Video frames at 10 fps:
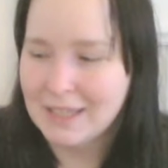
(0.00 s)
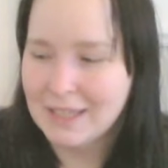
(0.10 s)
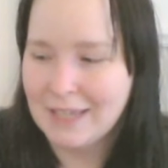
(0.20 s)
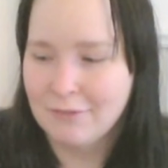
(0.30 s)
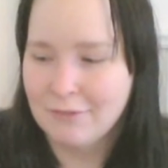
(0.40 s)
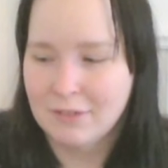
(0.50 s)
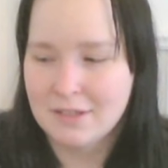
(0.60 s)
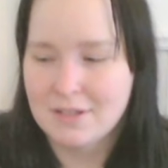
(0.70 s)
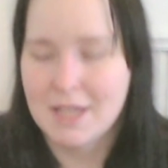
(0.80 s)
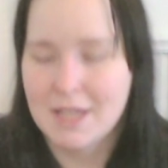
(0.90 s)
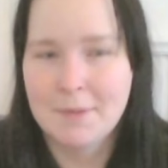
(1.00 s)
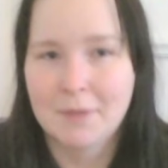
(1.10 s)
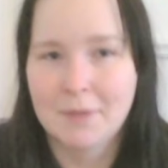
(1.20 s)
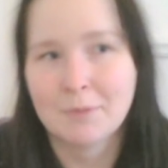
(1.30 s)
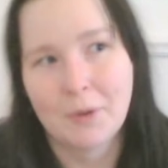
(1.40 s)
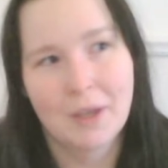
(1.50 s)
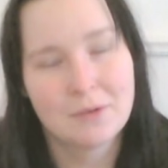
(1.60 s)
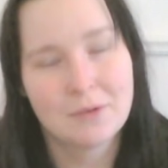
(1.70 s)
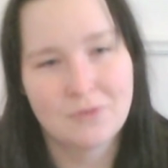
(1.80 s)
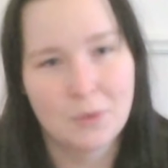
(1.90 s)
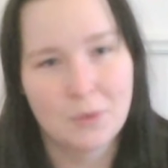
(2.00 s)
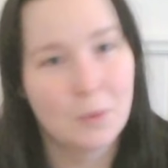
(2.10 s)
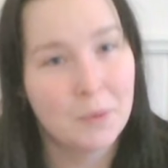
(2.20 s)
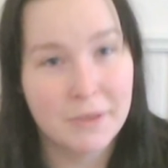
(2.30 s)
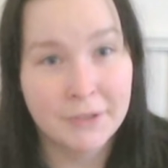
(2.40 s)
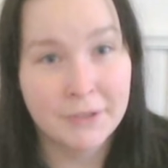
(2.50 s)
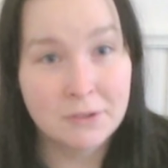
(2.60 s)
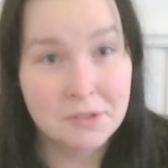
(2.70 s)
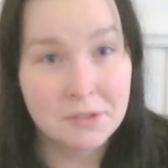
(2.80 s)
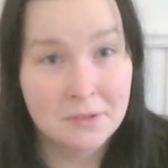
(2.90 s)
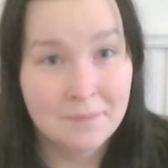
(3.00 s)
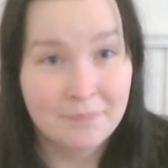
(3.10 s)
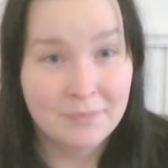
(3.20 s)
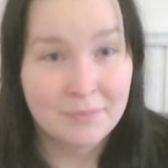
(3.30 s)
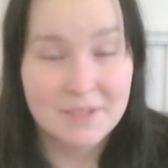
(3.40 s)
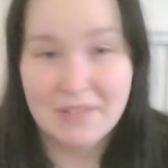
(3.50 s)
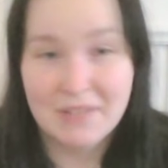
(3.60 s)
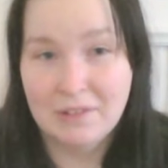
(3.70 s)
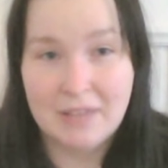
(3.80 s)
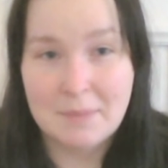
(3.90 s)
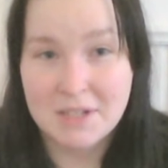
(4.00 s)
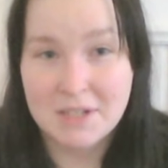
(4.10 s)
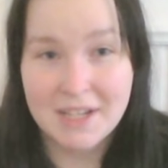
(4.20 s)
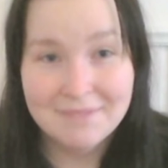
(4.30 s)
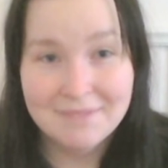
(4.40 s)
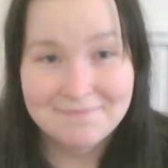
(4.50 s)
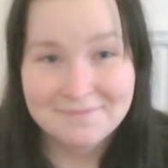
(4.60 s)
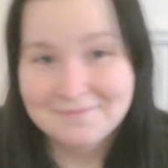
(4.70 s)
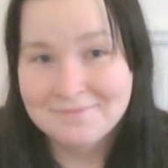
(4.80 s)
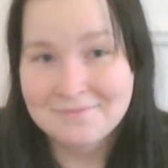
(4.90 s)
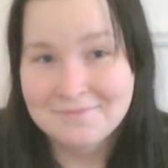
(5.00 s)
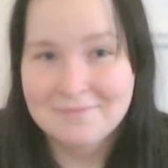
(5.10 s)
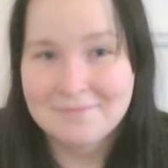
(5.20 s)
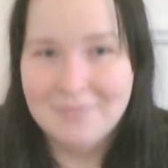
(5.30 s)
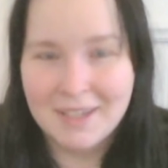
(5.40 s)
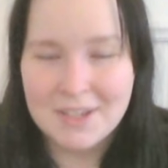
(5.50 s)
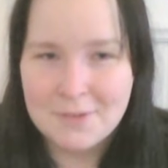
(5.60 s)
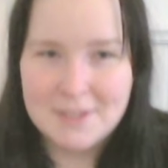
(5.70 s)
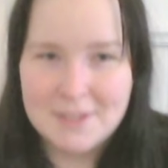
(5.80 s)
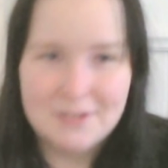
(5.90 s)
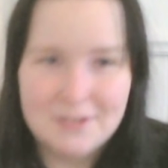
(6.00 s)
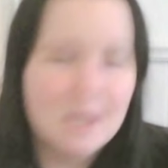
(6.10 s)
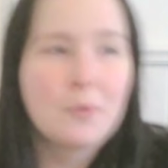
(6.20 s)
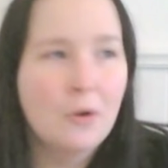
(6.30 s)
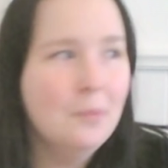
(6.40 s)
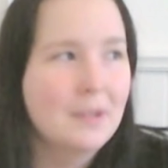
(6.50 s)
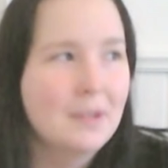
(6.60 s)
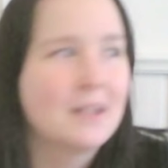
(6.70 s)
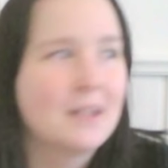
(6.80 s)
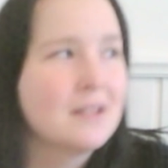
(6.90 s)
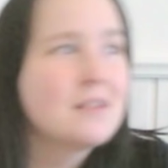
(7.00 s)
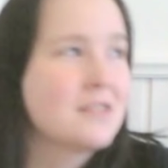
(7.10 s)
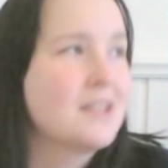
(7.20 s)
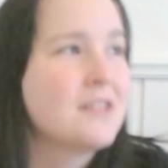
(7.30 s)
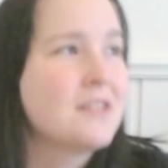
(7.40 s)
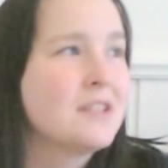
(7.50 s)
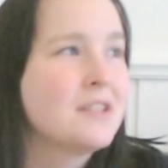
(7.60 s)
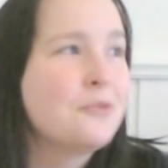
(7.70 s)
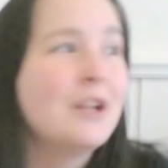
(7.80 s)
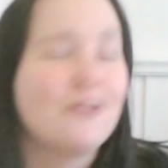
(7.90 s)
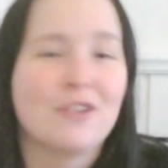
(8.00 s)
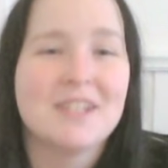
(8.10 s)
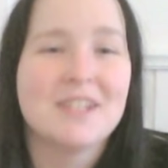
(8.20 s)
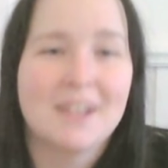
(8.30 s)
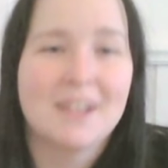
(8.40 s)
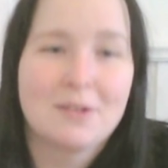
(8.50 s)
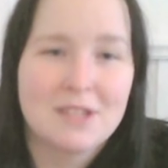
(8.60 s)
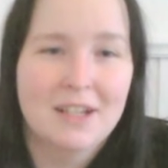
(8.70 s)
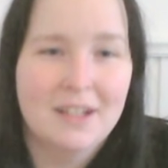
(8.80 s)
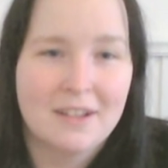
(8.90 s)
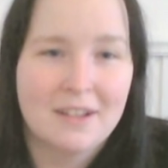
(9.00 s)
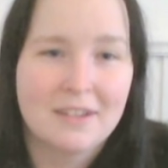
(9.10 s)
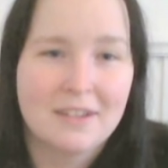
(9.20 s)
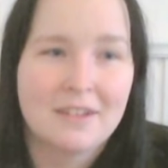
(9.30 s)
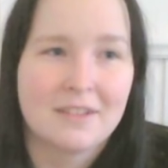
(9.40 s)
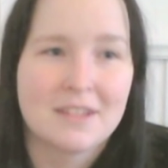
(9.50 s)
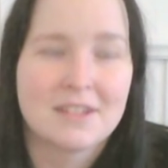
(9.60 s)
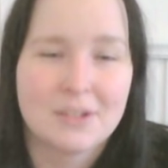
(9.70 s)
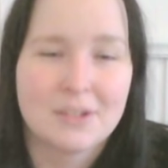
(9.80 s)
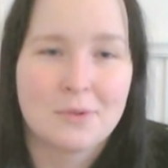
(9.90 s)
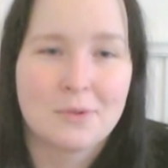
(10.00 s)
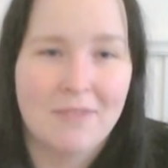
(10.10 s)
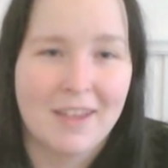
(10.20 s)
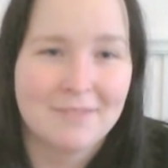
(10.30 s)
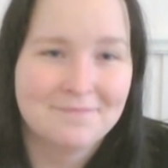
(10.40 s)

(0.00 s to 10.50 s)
Every time I'm going out for a walk with the dogs, several times a day. I can use it to keep warm, and since it's really freezing outside, it's a good thing.